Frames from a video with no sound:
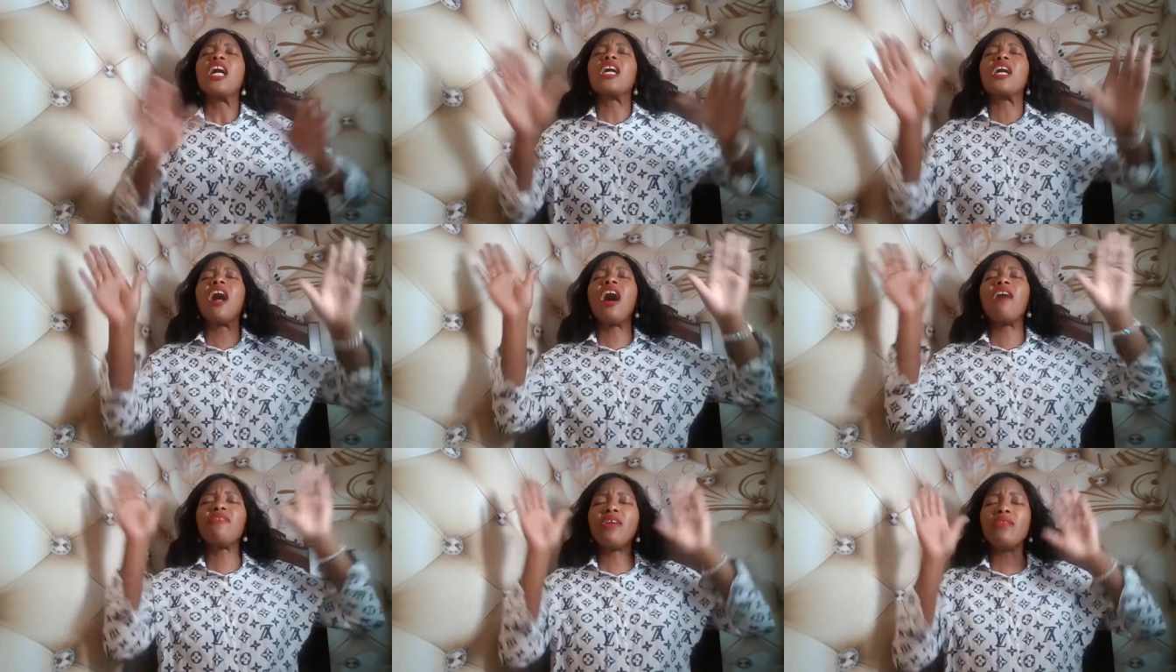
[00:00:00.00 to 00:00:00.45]

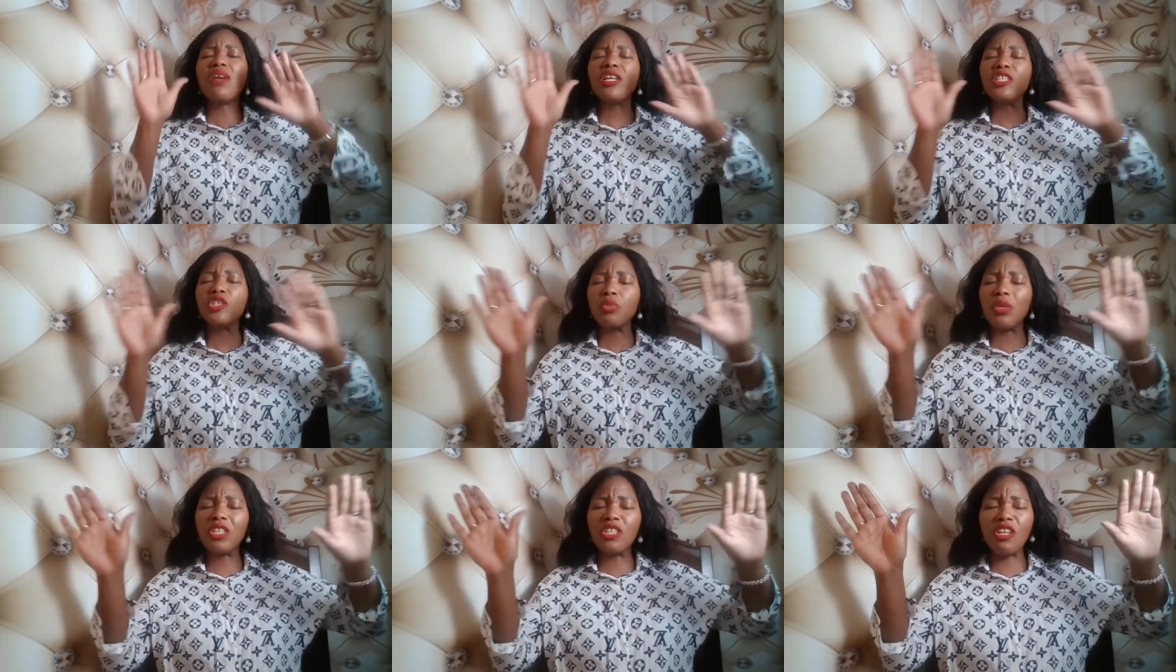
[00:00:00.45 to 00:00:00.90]
Cover
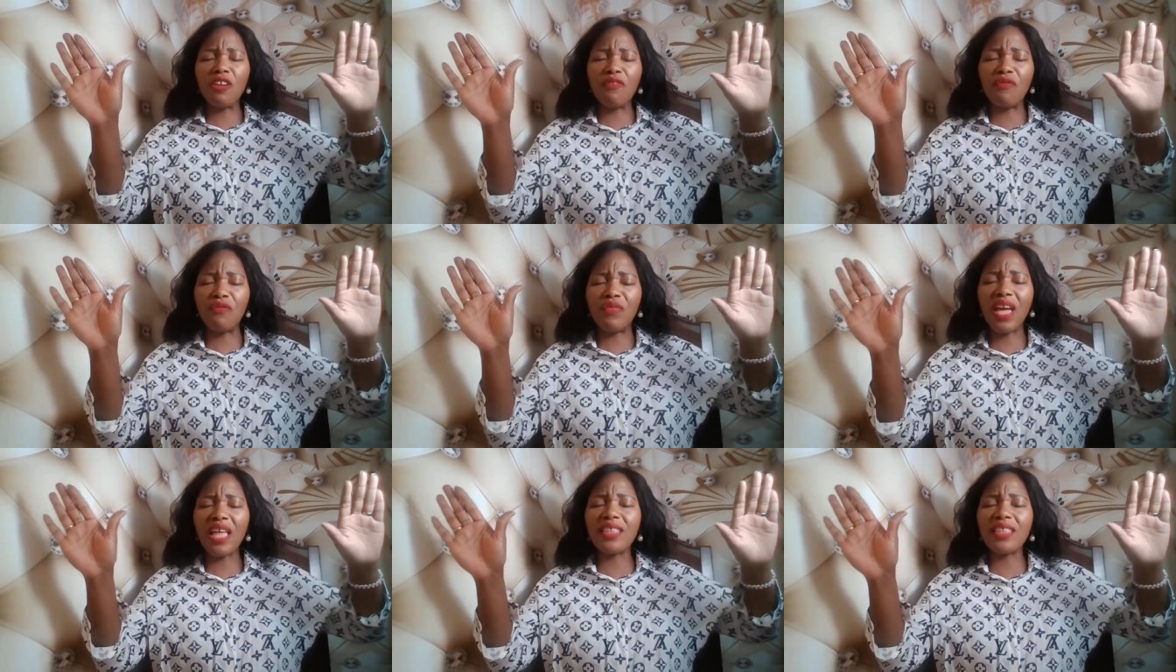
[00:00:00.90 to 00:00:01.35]
us with your
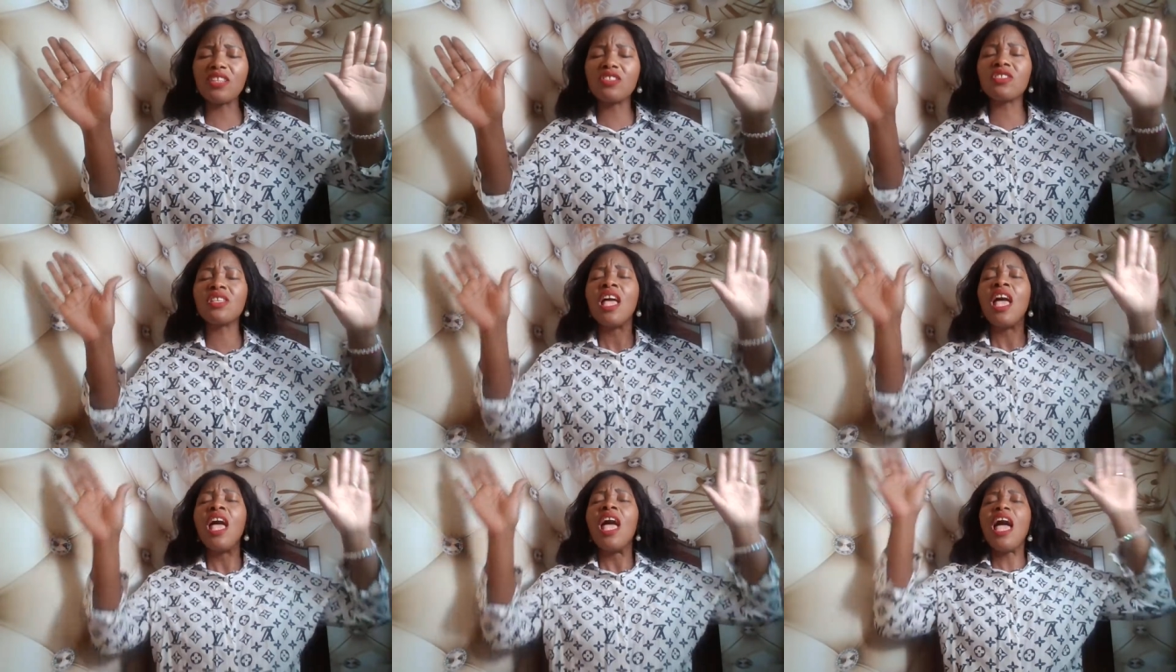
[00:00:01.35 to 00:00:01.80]

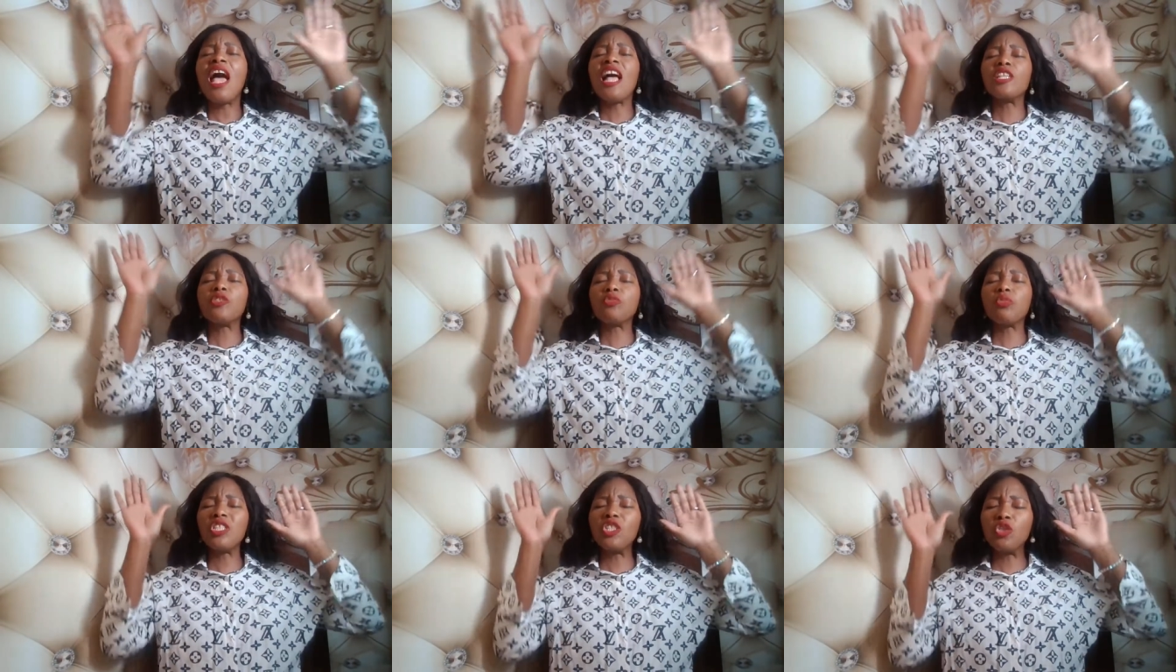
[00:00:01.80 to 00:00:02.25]
feathers
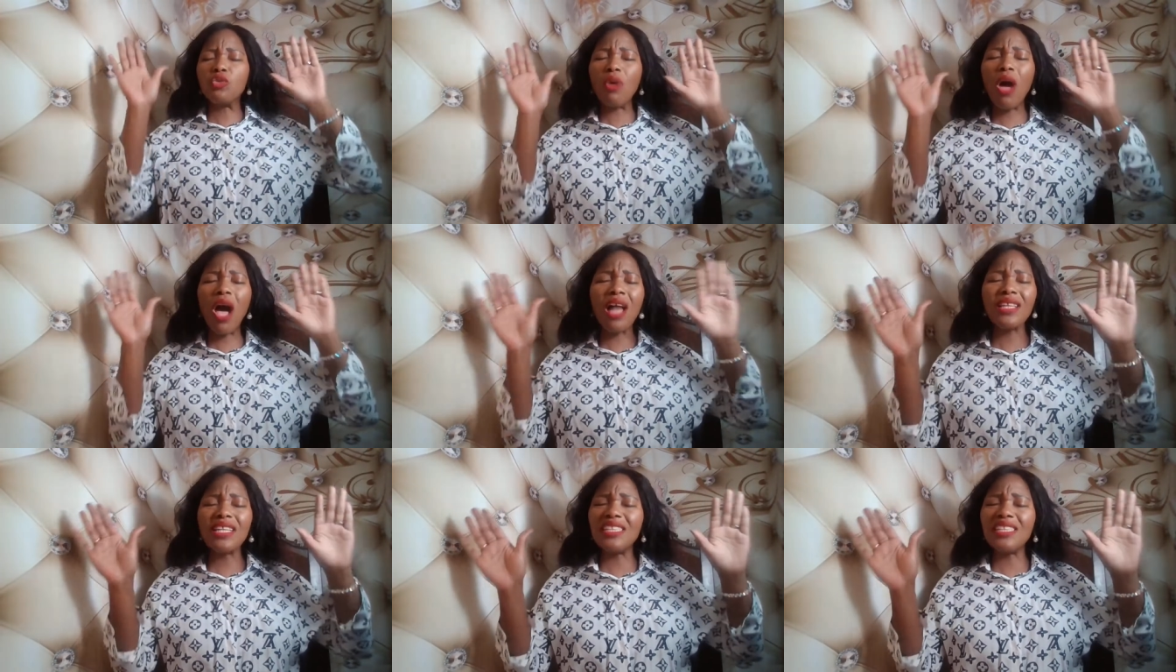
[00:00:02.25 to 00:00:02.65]
as we dwell